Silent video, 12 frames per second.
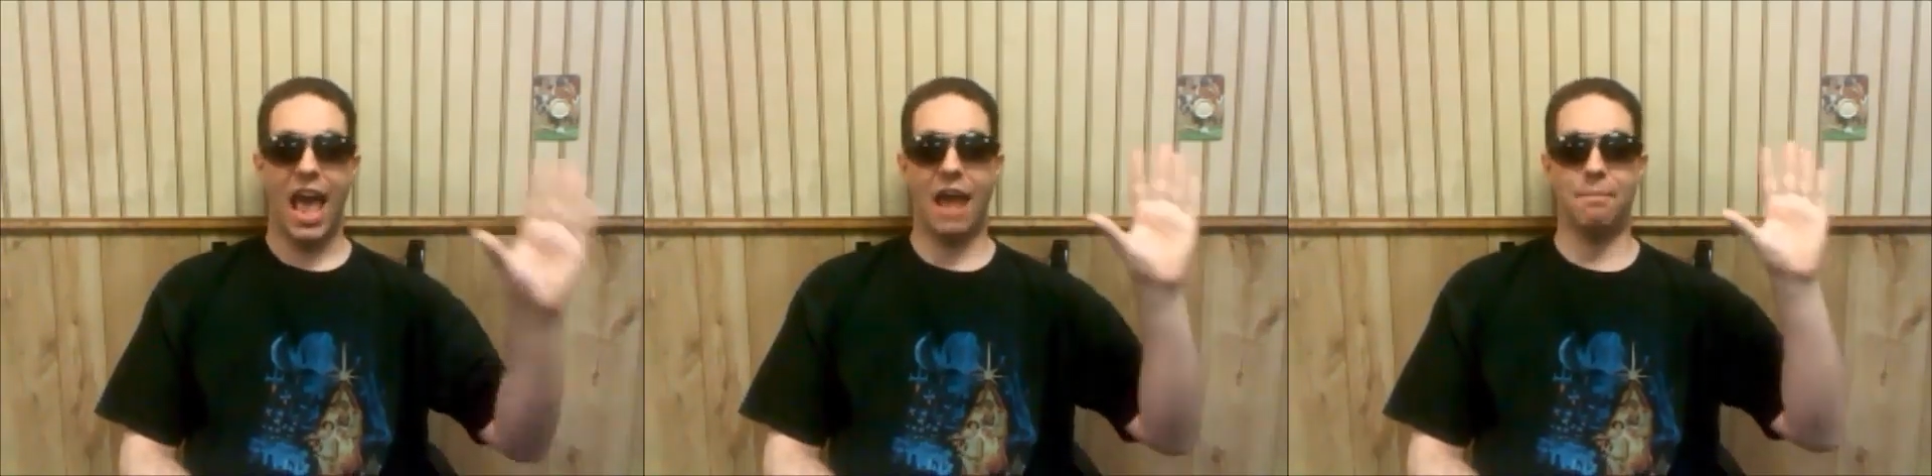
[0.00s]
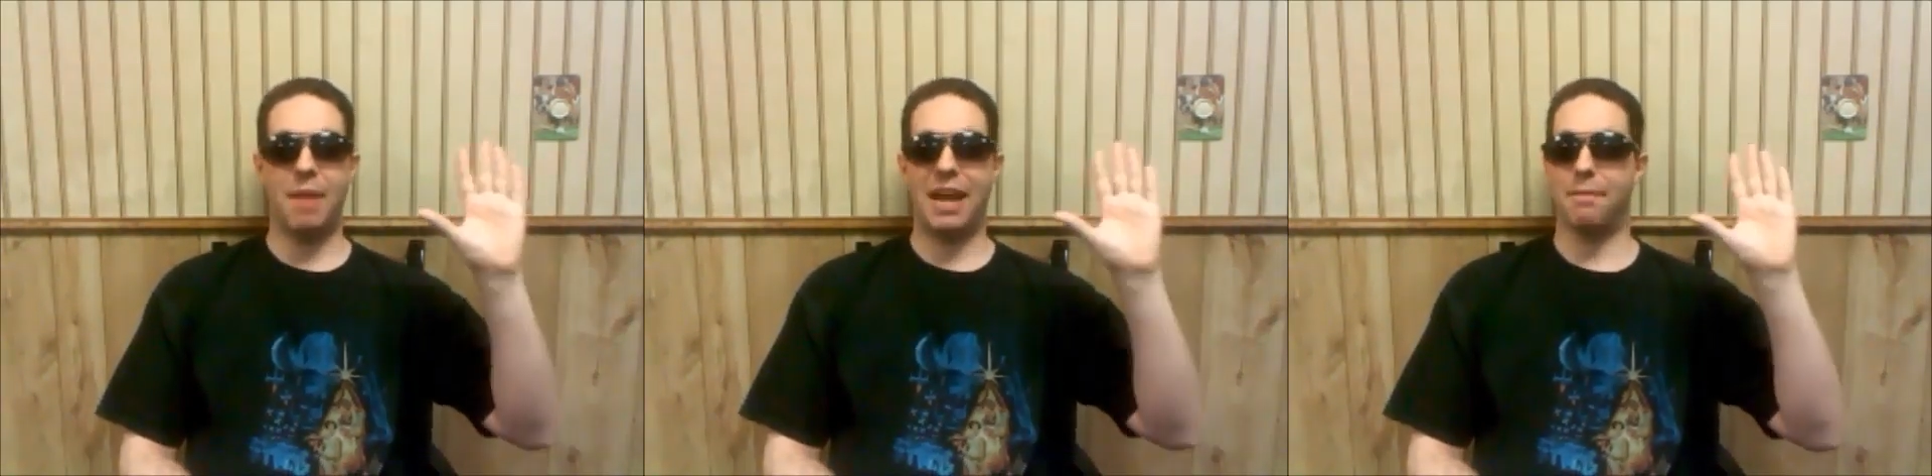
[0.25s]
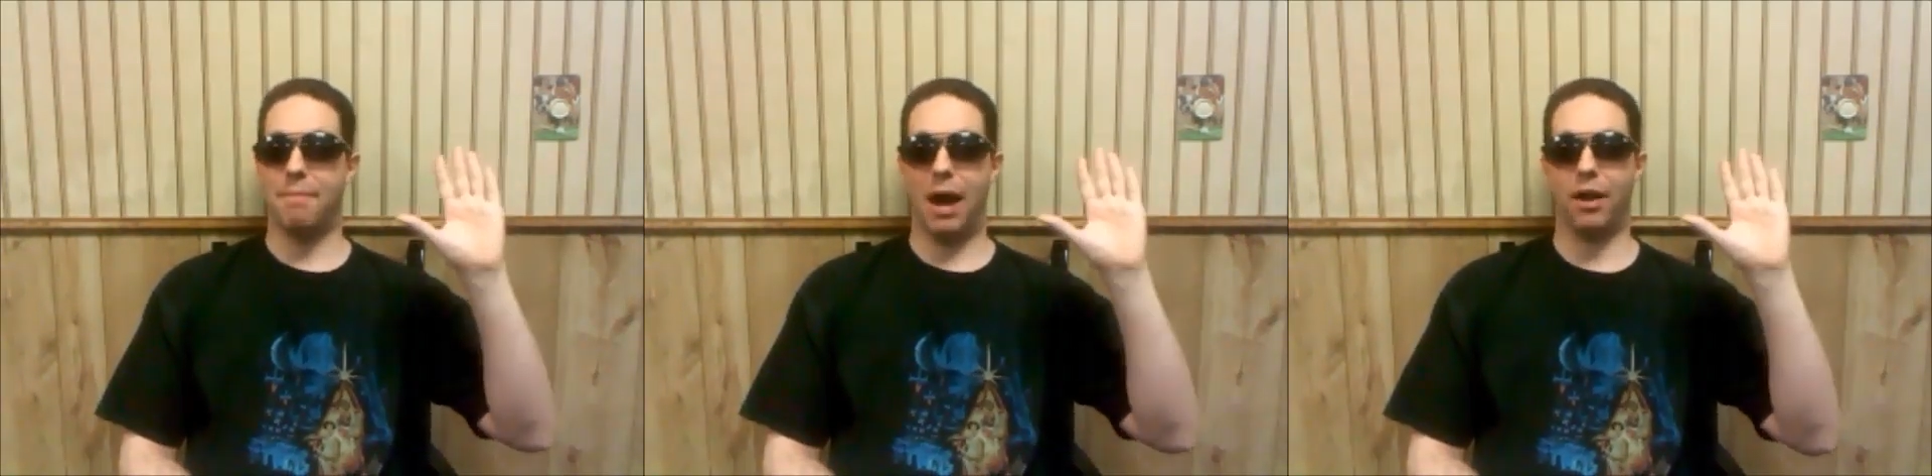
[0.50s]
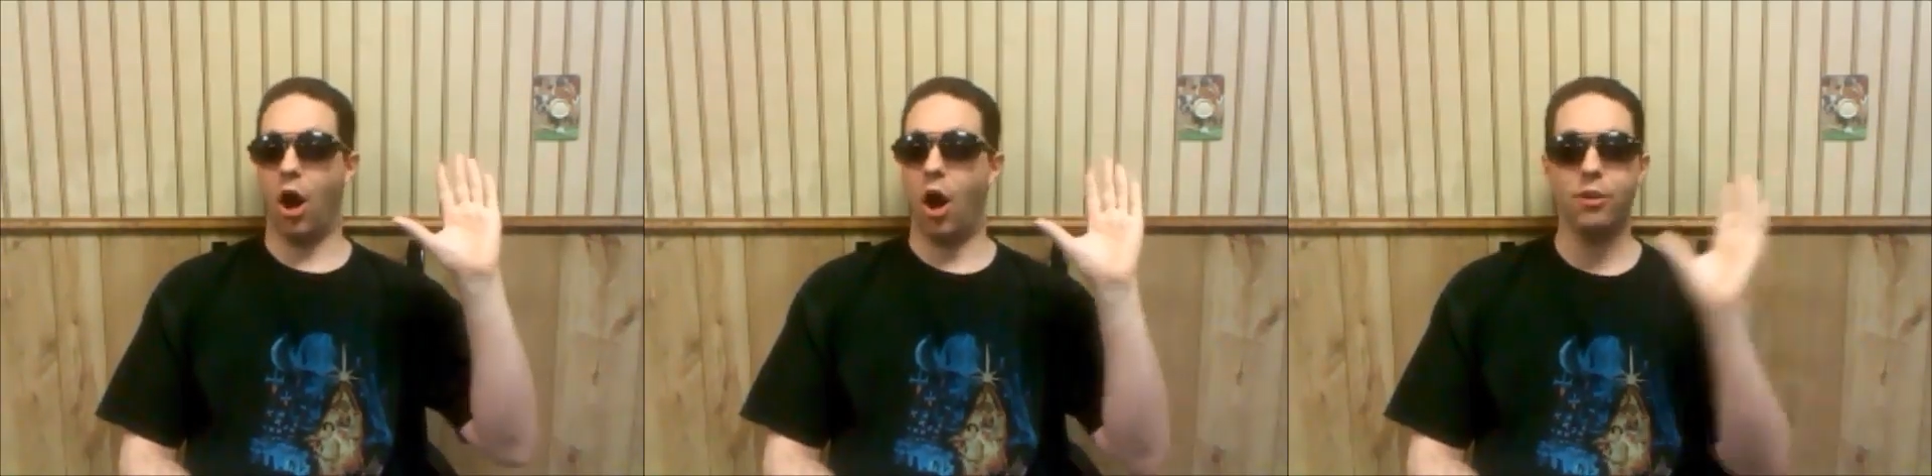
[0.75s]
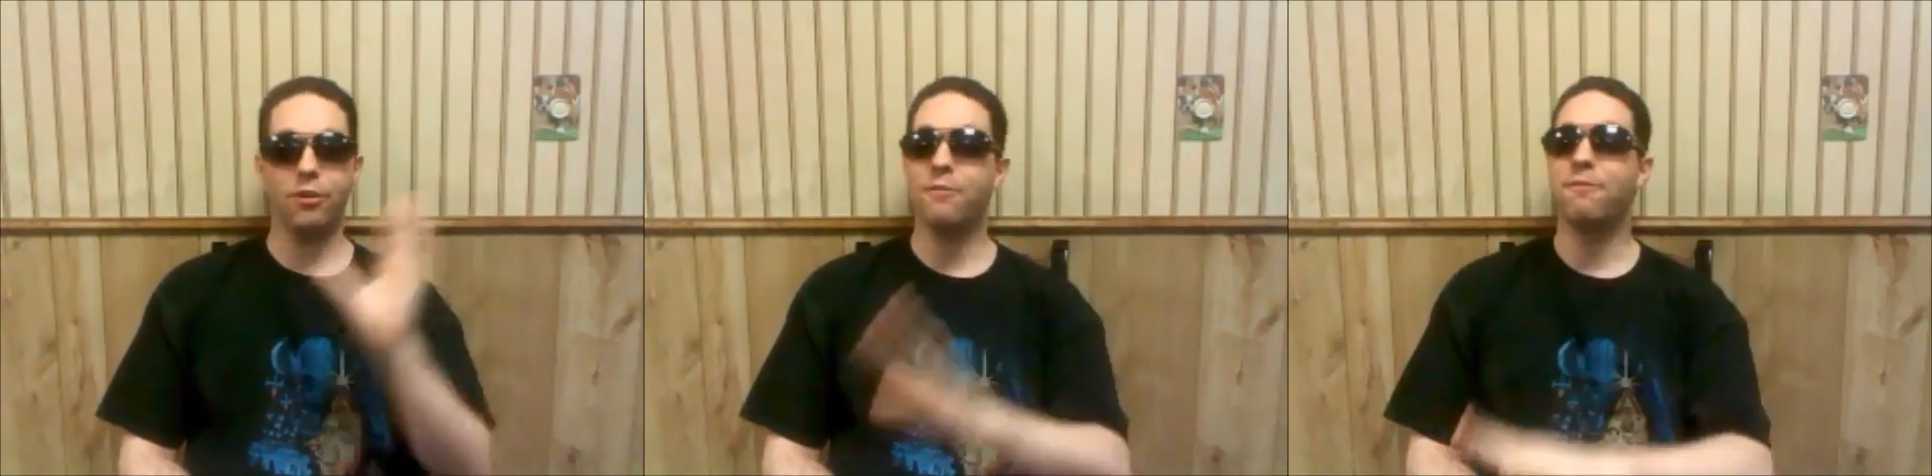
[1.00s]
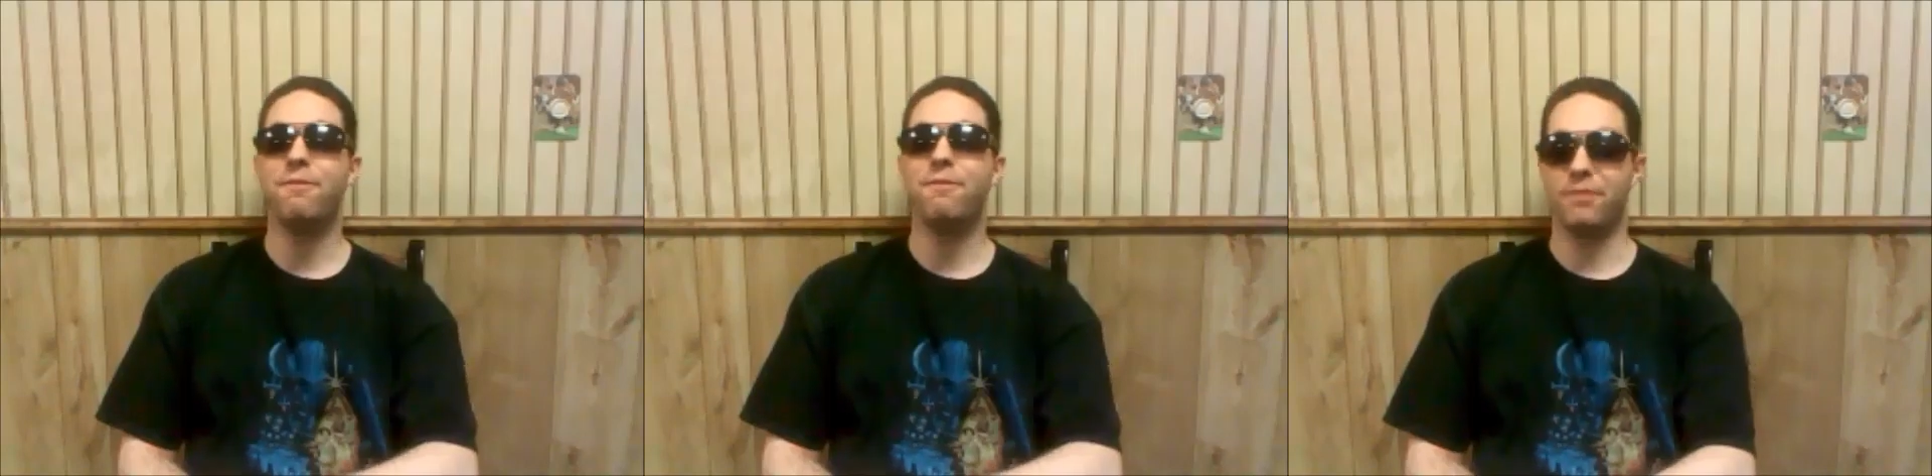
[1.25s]
and made about
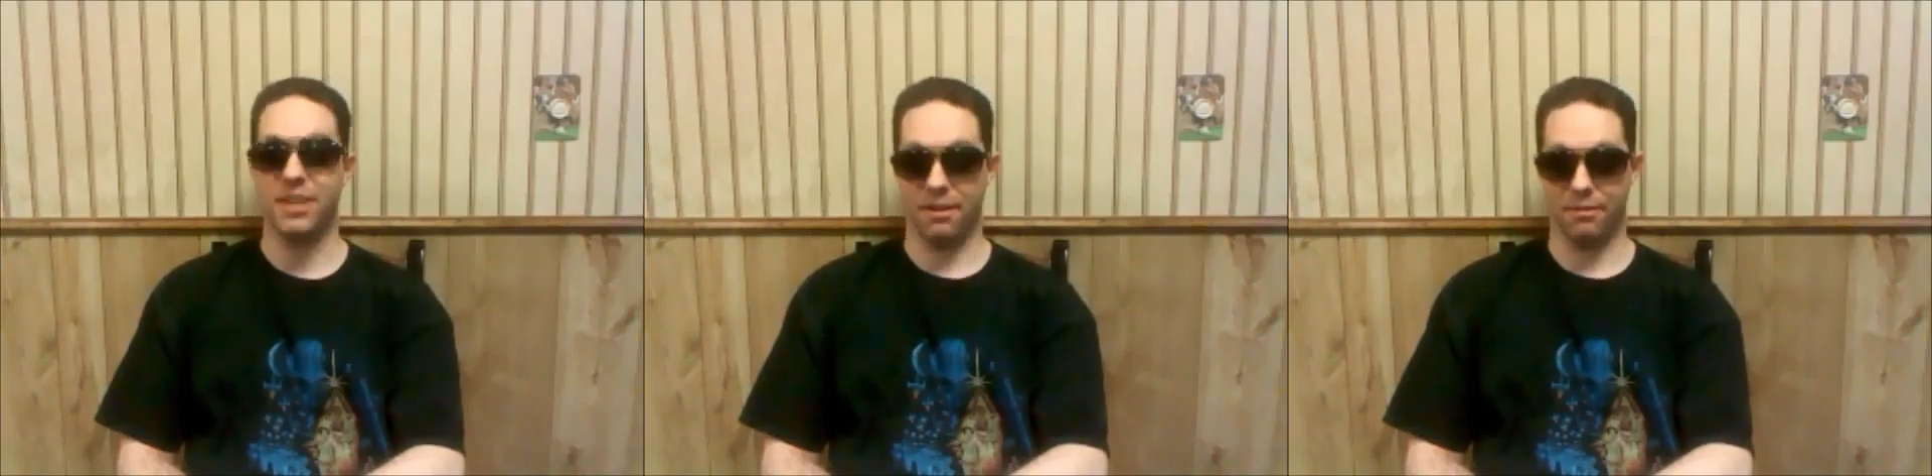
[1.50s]
150